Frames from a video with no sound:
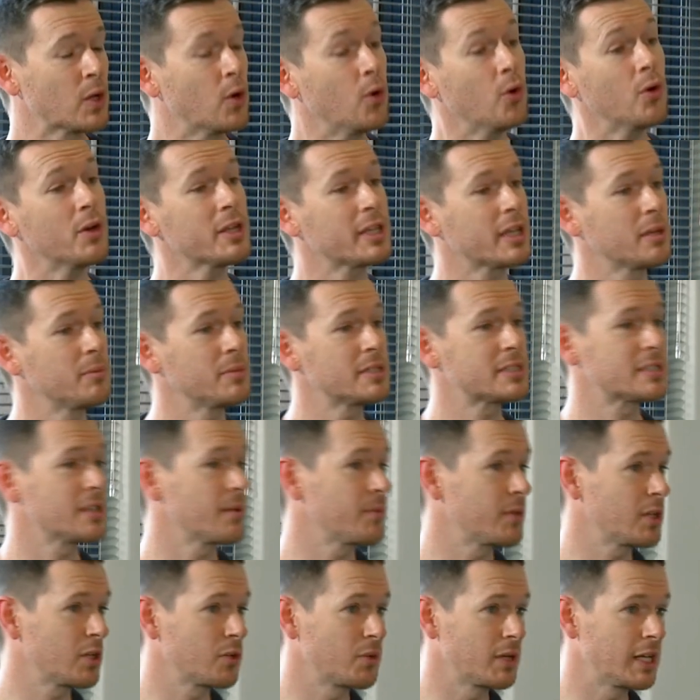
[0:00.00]
Or it can be
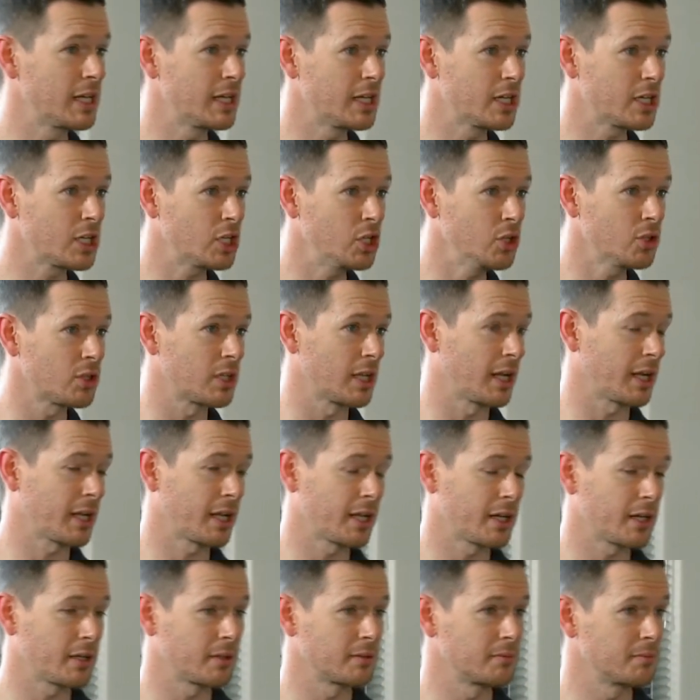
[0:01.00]
something really acute, like
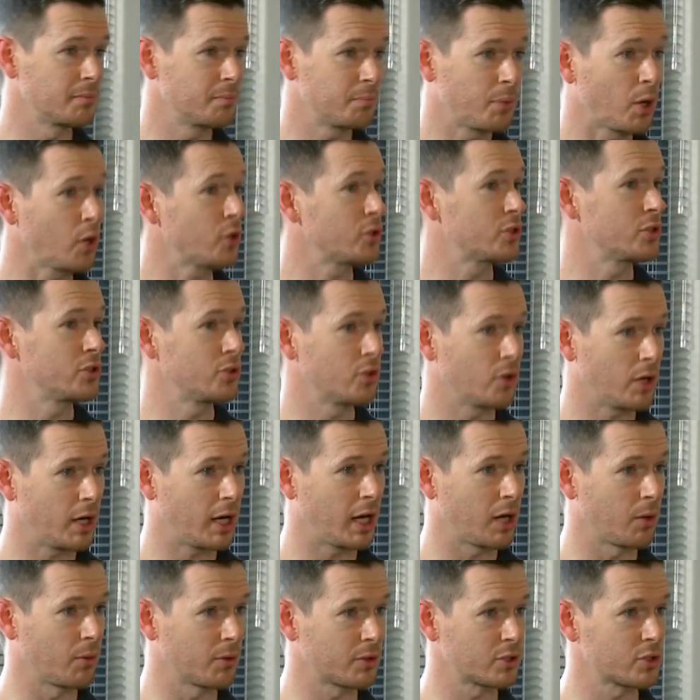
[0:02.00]
getting poked in your
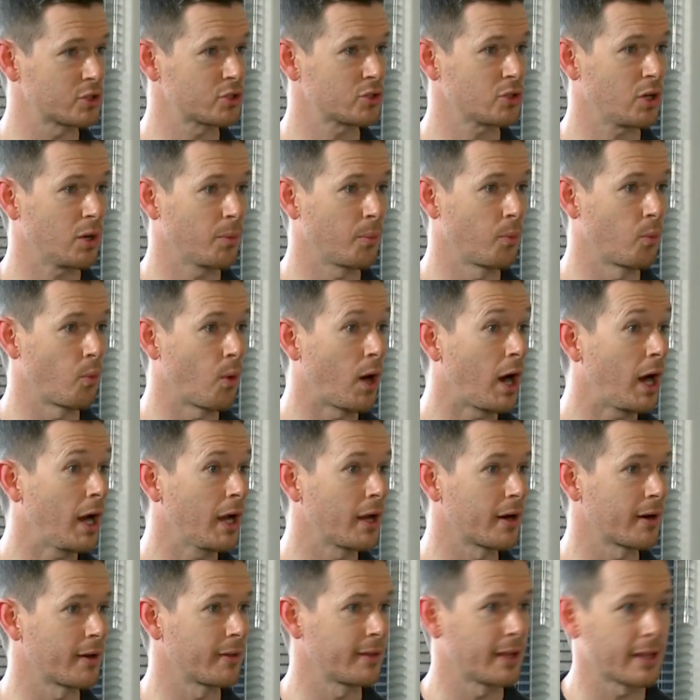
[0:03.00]
eye with a sharp
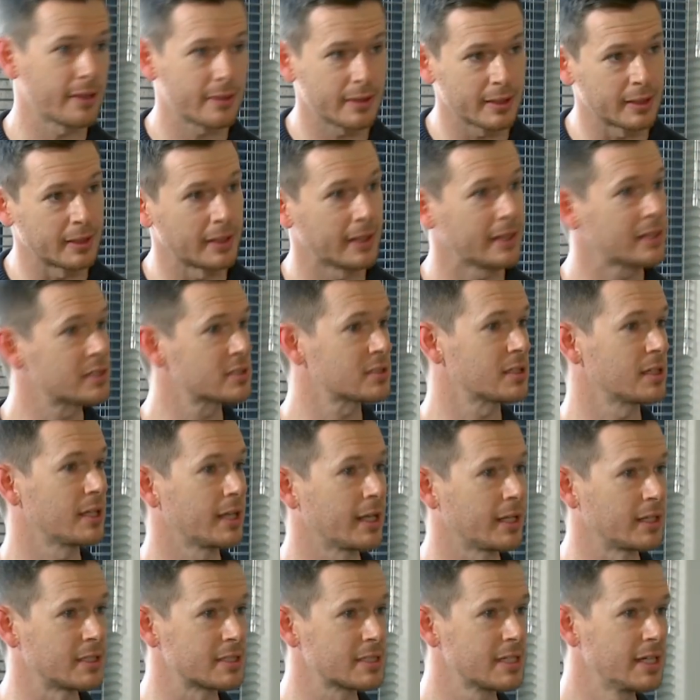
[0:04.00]
wire, and that then hits the
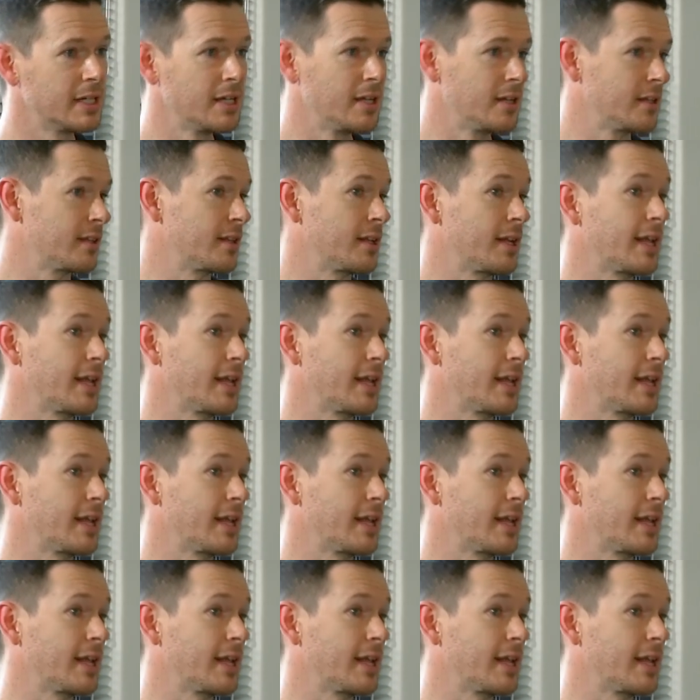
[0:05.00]
lens. Mm.